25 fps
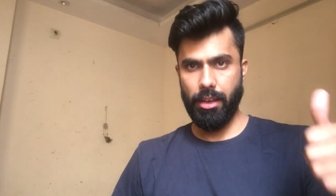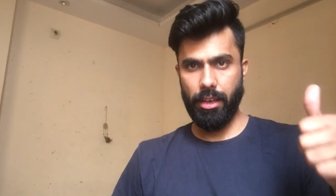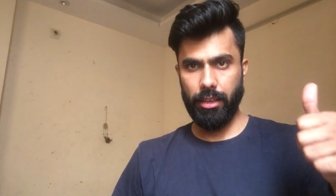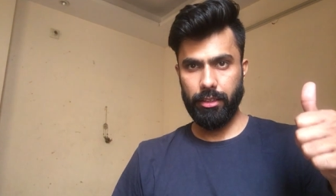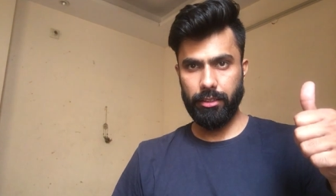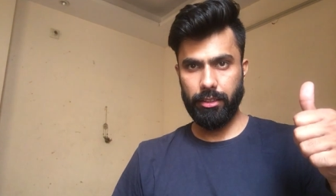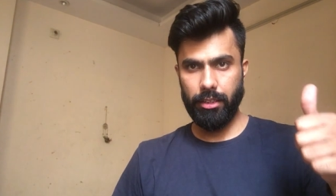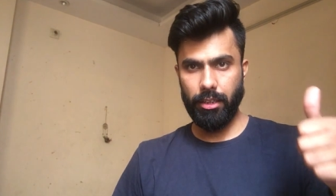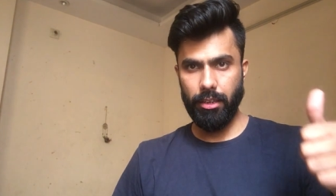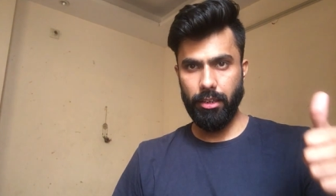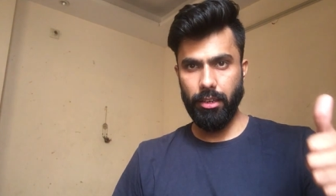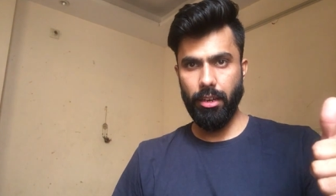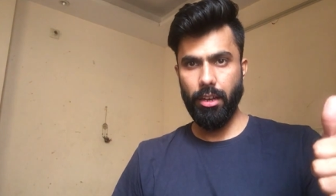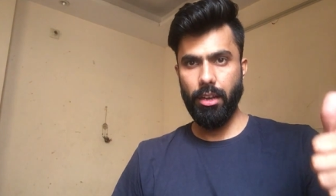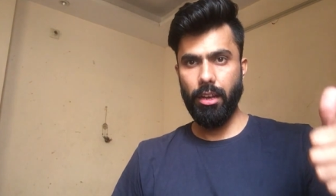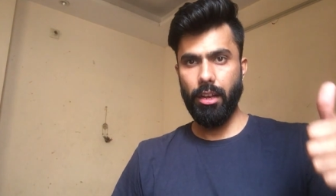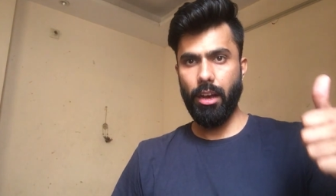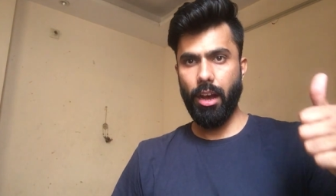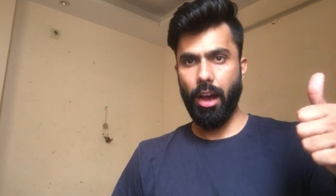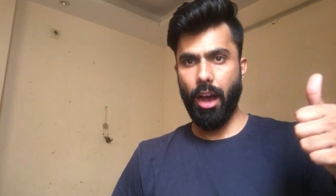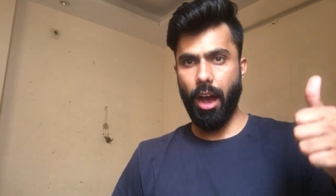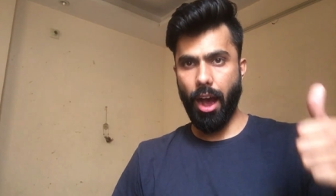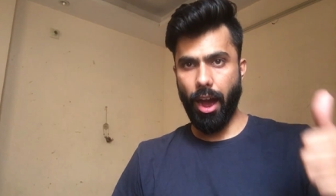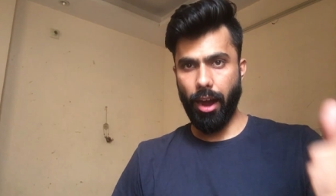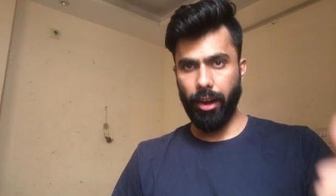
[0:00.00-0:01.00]
as a
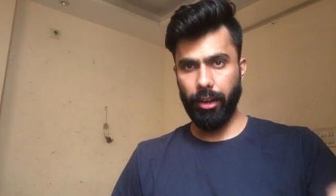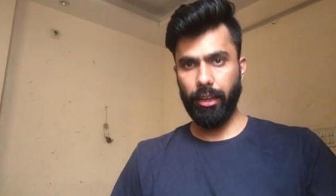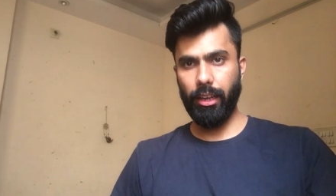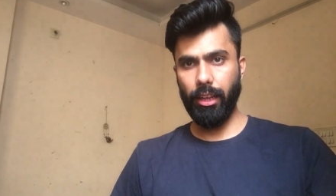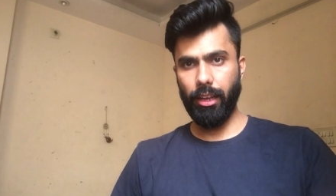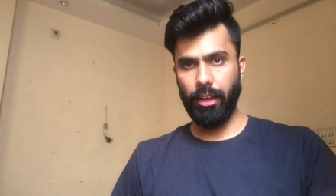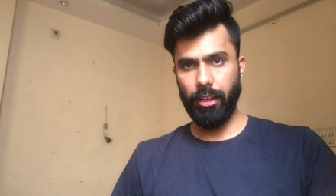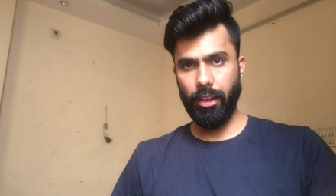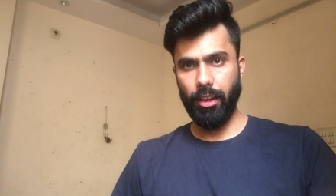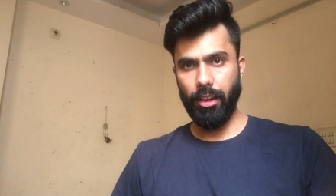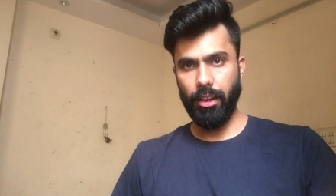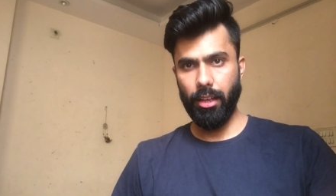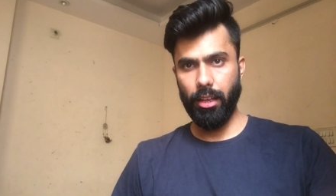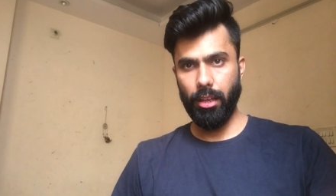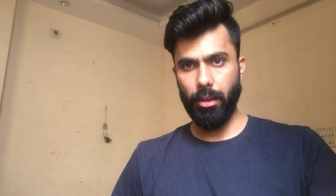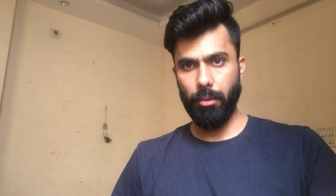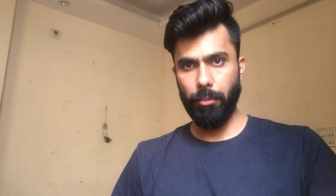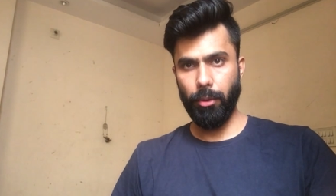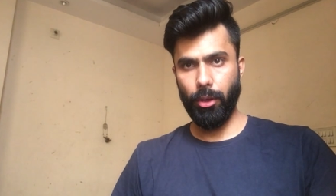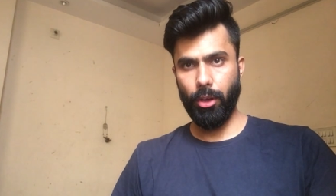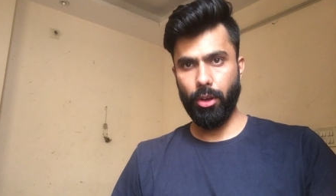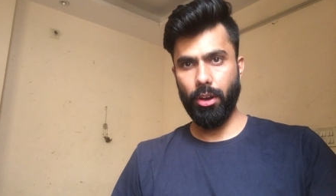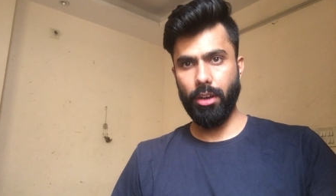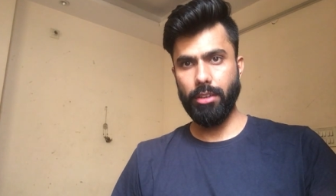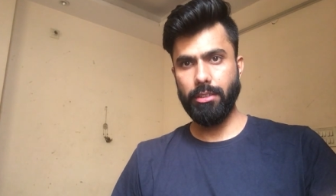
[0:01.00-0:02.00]
article
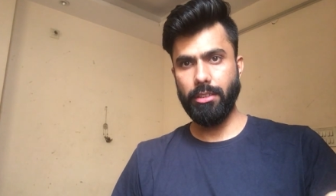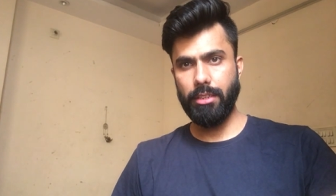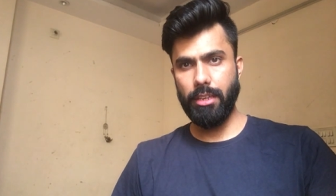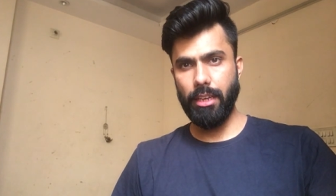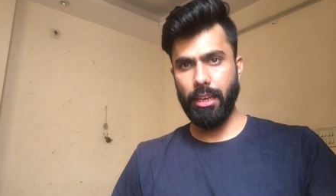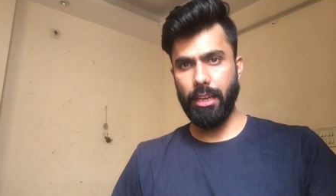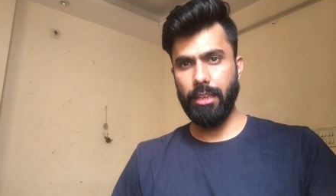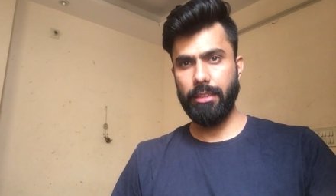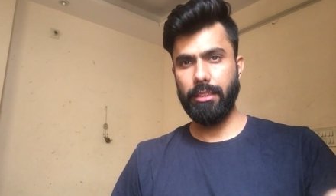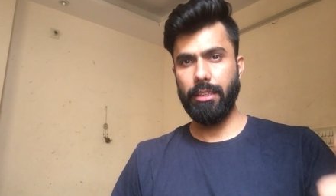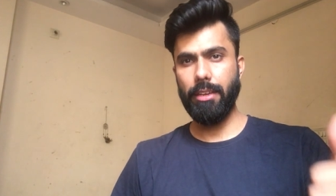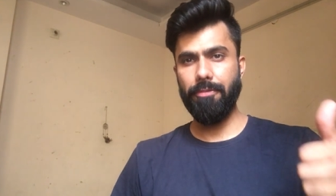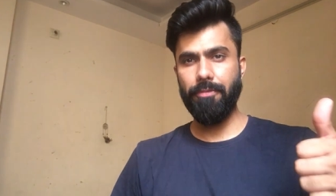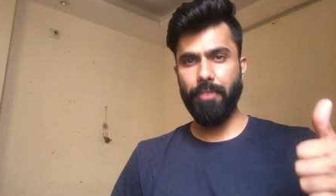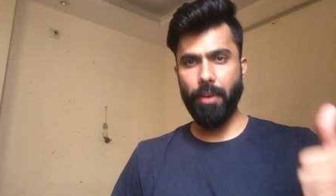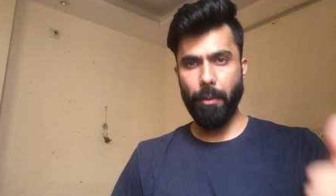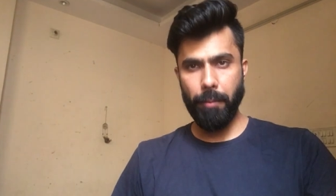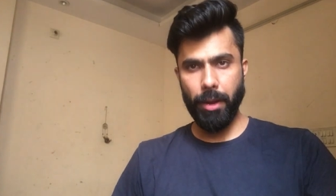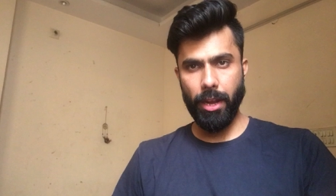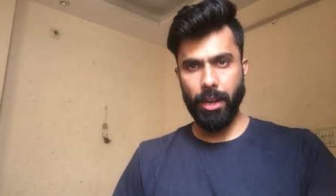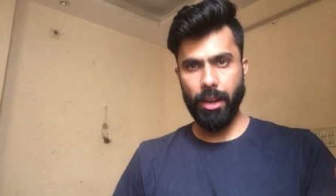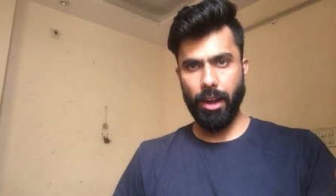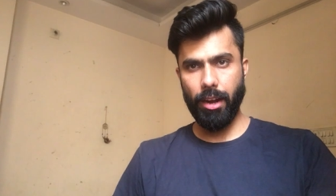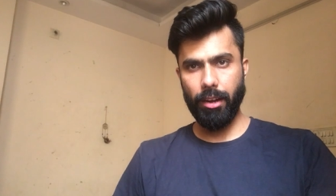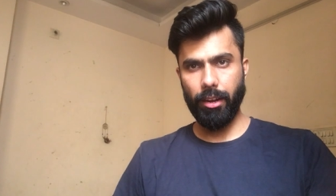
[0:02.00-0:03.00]
because die is a
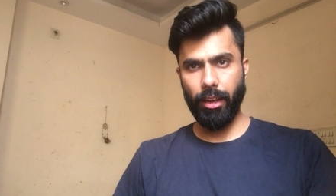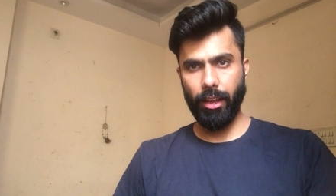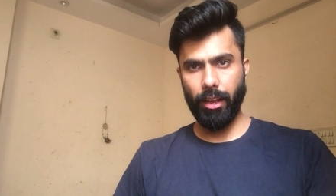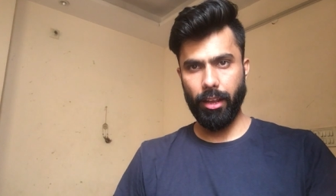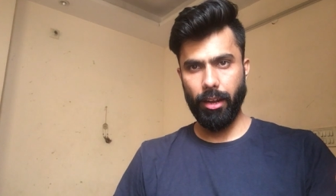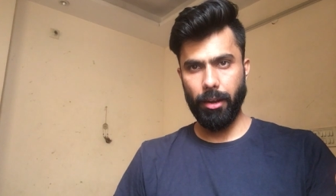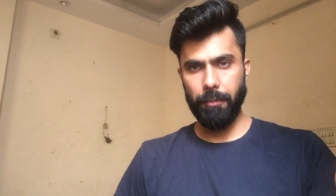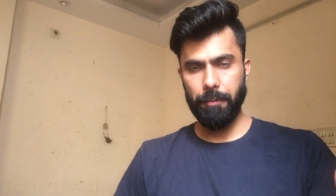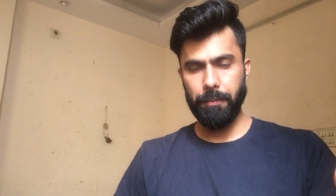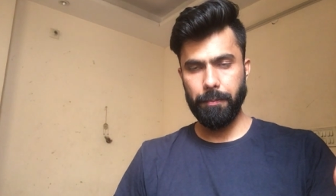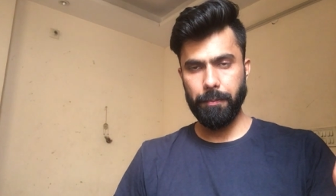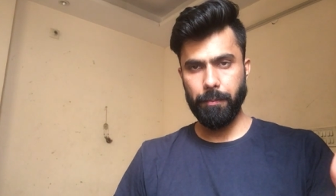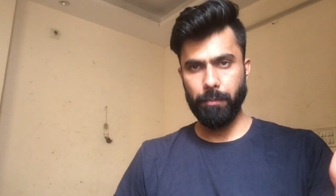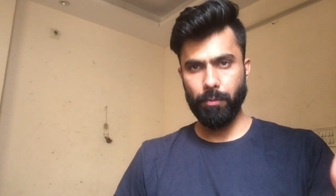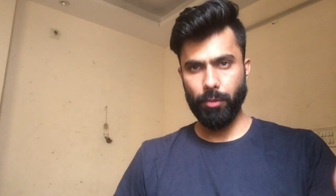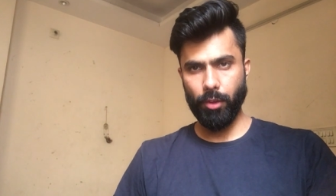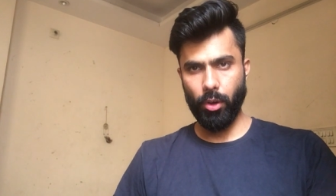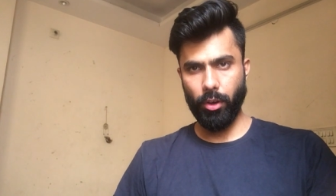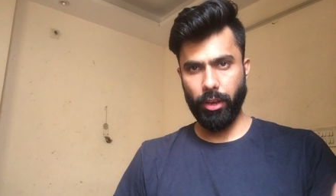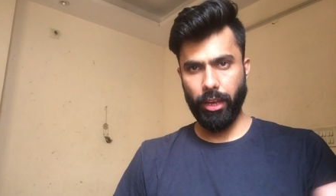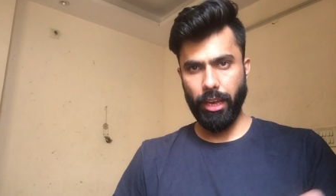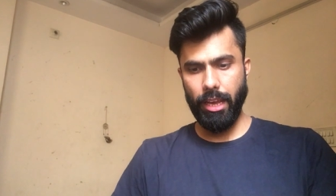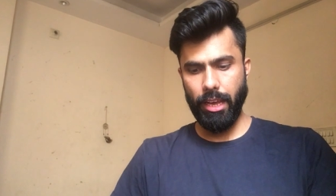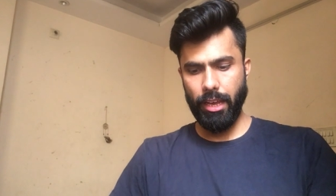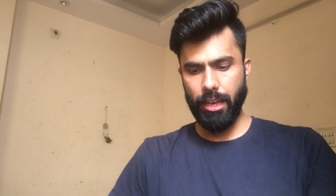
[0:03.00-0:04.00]
feminine article.
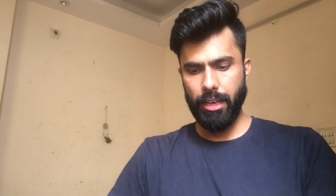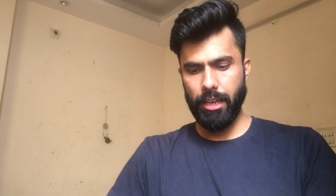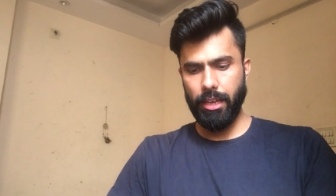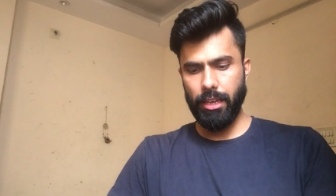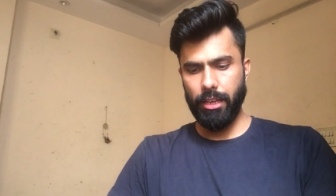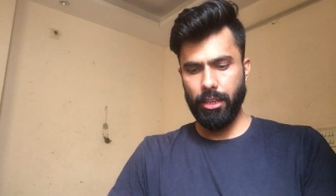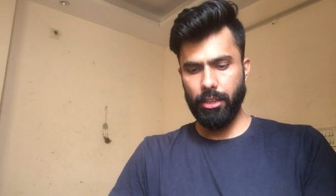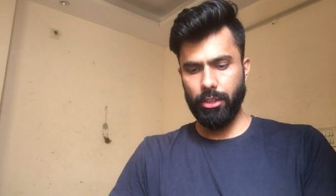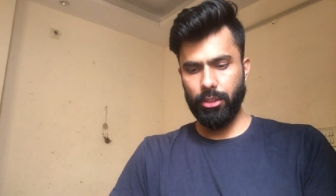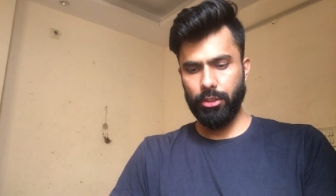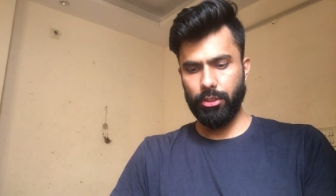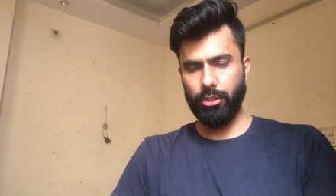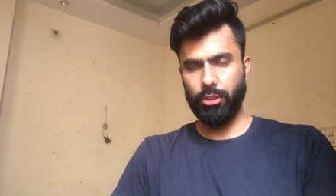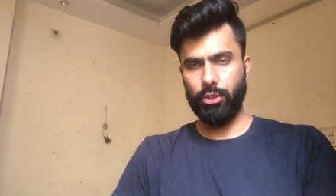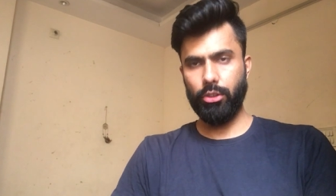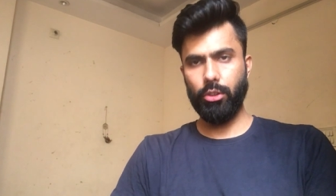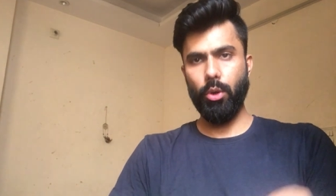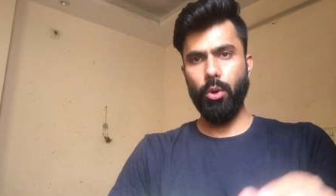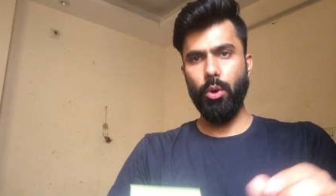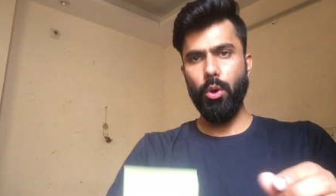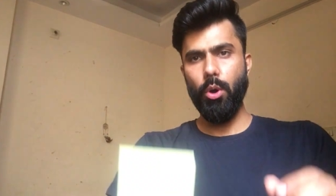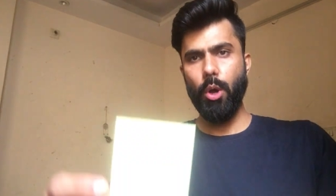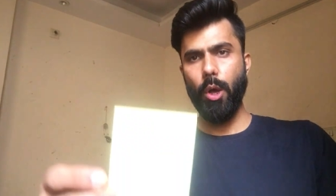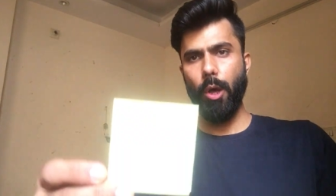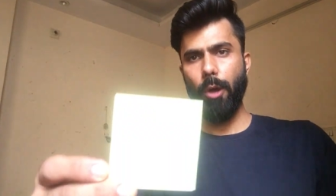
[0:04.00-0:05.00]
Okay,
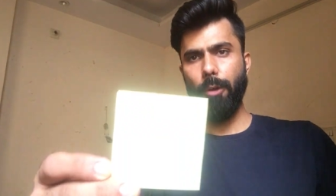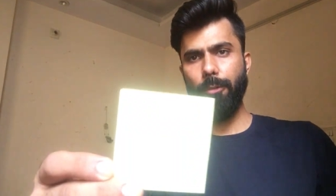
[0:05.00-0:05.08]
so